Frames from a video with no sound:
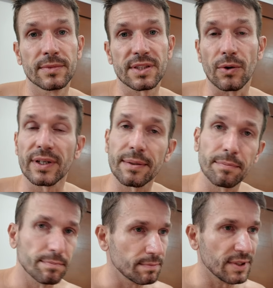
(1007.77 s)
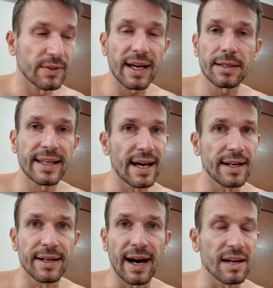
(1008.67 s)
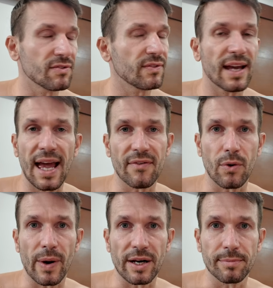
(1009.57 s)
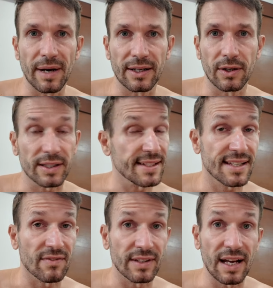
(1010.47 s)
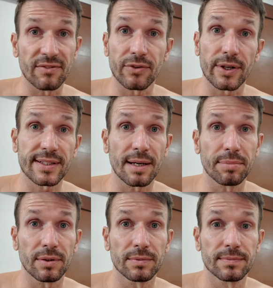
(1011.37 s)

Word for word: So you can get a knife everywhere in Bangkok in seven eleven, for example.